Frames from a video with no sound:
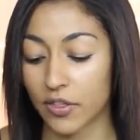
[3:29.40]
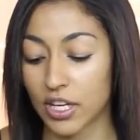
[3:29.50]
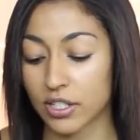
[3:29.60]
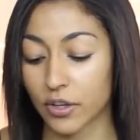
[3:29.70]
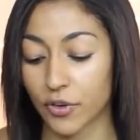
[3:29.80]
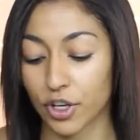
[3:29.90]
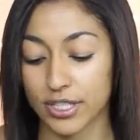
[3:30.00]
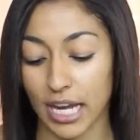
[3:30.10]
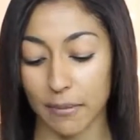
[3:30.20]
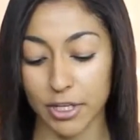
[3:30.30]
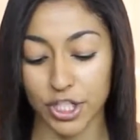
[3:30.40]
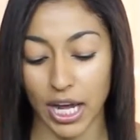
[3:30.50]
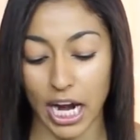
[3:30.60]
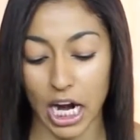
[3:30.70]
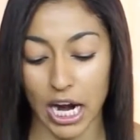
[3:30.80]
These are for damaged
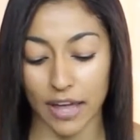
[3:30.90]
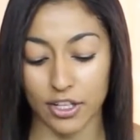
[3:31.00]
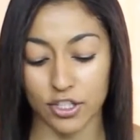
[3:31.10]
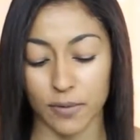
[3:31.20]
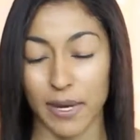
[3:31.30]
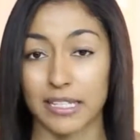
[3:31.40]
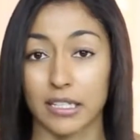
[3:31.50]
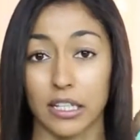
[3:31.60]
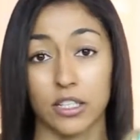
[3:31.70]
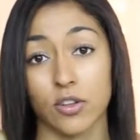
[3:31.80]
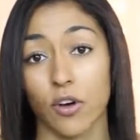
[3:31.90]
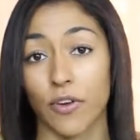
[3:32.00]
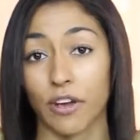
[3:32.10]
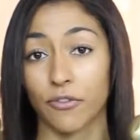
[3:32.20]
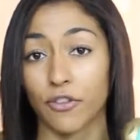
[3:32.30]
hair, and these are basically
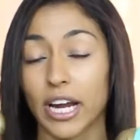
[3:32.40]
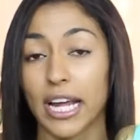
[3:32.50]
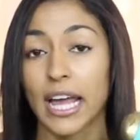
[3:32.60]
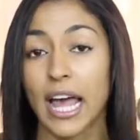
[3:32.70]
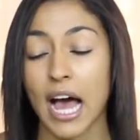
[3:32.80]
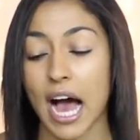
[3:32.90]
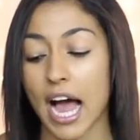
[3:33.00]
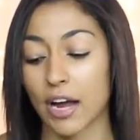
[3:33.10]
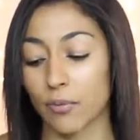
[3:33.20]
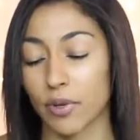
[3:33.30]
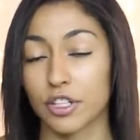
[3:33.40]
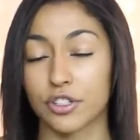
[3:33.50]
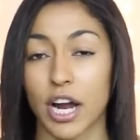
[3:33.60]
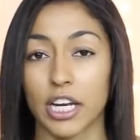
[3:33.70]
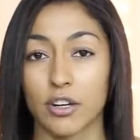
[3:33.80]
sulfate-free. I really
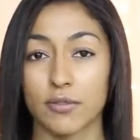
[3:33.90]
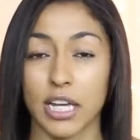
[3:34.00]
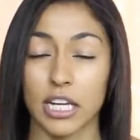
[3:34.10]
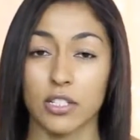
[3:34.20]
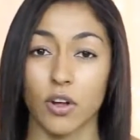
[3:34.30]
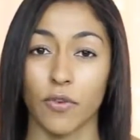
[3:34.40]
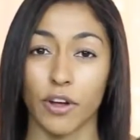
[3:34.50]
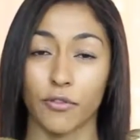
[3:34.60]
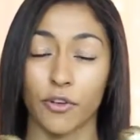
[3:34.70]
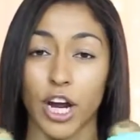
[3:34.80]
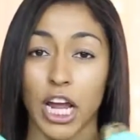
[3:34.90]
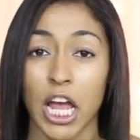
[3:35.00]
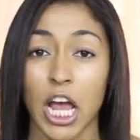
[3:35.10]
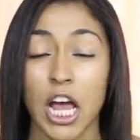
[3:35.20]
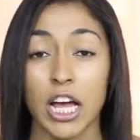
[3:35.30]
try and use a
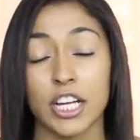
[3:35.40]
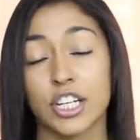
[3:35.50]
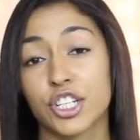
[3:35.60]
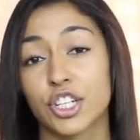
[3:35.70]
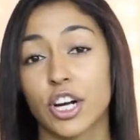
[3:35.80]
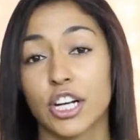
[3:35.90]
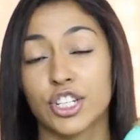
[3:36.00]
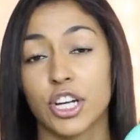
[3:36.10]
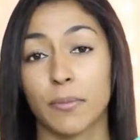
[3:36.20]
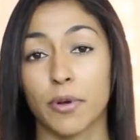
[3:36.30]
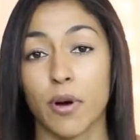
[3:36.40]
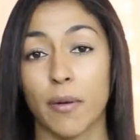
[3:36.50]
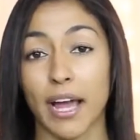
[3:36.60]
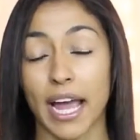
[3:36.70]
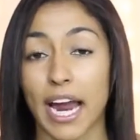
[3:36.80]
sulfate-free conditioner and shampoo
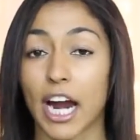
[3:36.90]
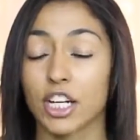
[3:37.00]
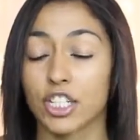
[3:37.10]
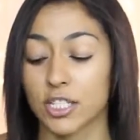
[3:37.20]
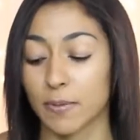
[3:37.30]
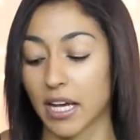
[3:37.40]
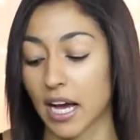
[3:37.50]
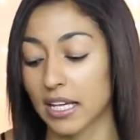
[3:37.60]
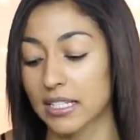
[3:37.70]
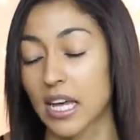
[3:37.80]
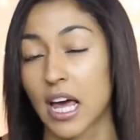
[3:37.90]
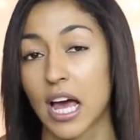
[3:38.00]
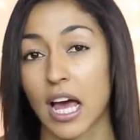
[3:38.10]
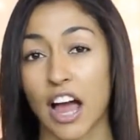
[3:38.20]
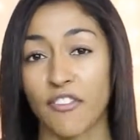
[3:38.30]
on my hair just because
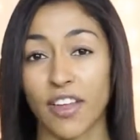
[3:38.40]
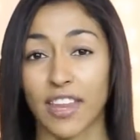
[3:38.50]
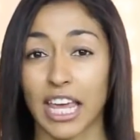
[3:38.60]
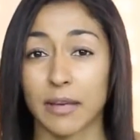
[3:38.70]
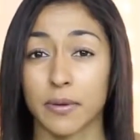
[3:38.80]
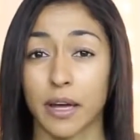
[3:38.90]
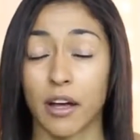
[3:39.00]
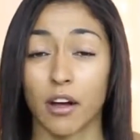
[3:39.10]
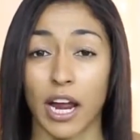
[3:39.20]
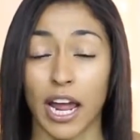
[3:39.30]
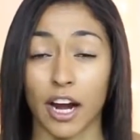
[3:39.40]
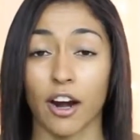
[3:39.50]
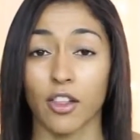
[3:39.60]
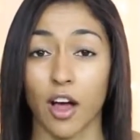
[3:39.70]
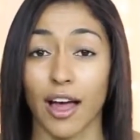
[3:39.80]
I find that it keeps my
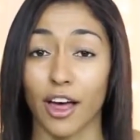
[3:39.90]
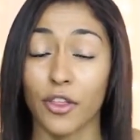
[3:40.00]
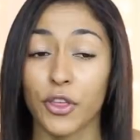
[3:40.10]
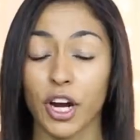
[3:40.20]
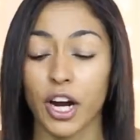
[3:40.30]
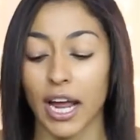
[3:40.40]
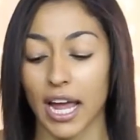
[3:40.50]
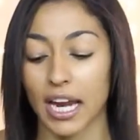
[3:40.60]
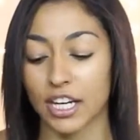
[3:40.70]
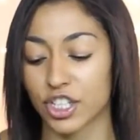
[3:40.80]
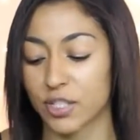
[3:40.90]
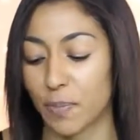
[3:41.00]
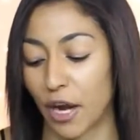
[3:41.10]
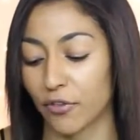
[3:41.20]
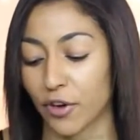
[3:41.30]
hair a lot healthier, and it's
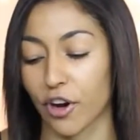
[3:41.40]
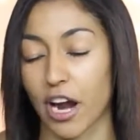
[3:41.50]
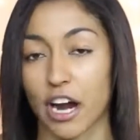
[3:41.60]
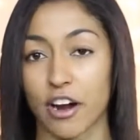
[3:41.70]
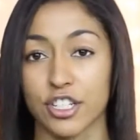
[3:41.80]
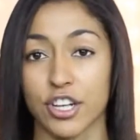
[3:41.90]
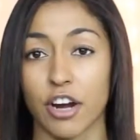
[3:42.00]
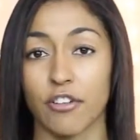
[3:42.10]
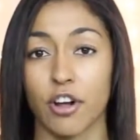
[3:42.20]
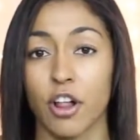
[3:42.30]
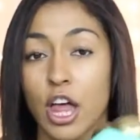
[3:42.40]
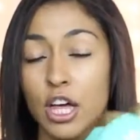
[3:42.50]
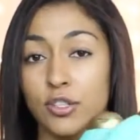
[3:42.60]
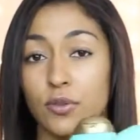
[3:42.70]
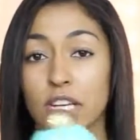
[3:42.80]
just better for your hair in general.
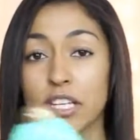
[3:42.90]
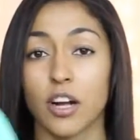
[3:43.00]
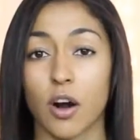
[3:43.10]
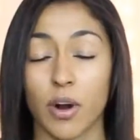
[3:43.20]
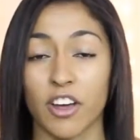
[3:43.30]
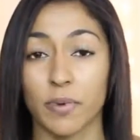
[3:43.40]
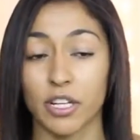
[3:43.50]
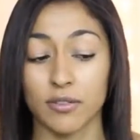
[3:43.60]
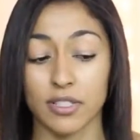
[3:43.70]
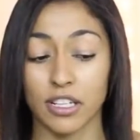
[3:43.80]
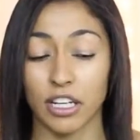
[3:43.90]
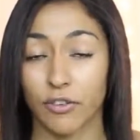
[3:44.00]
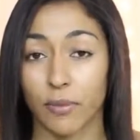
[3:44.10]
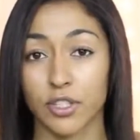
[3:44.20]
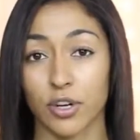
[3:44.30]
So these are what I've been using. They're
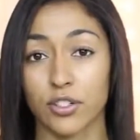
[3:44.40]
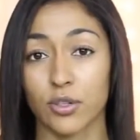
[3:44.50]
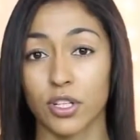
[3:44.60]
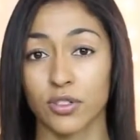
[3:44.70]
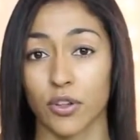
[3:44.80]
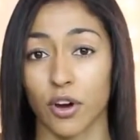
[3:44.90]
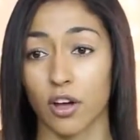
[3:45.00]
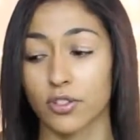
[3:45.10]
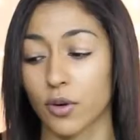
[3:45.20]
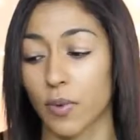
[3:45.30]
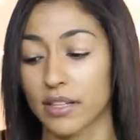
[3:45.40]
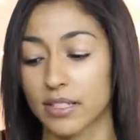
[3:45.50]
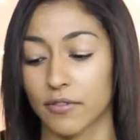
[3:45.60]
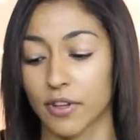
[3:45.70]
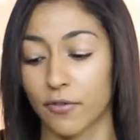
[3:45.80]
from the drugstore, so they're also
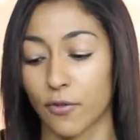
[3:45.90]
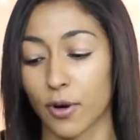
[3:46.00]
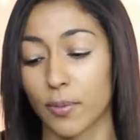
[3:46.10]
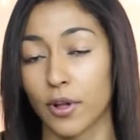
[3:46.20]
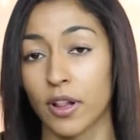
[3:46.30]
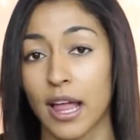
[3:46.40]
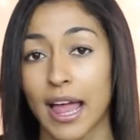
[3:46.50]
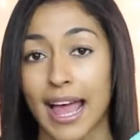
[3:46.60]
relatively affordable.